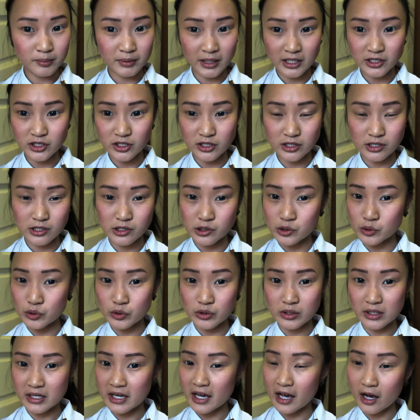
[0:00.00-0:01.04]
blushes
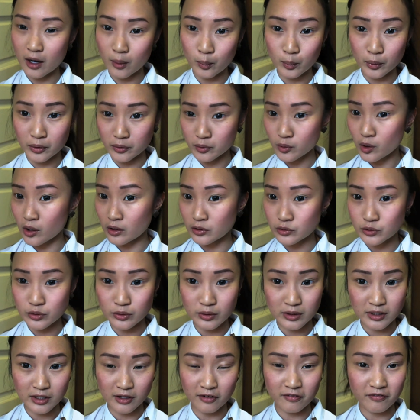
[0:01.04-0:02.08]
usually help with
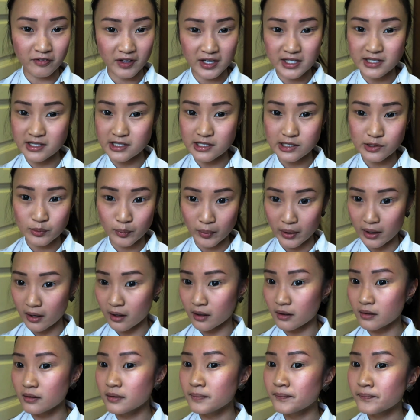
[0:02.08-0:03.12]
contouring your face as
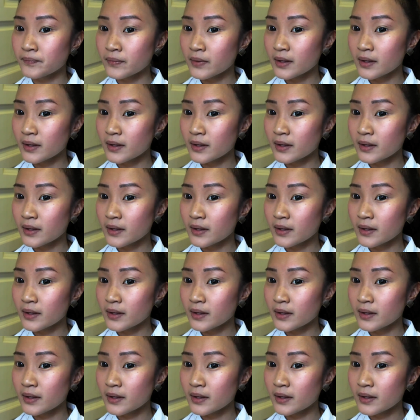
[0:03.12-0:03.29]
well,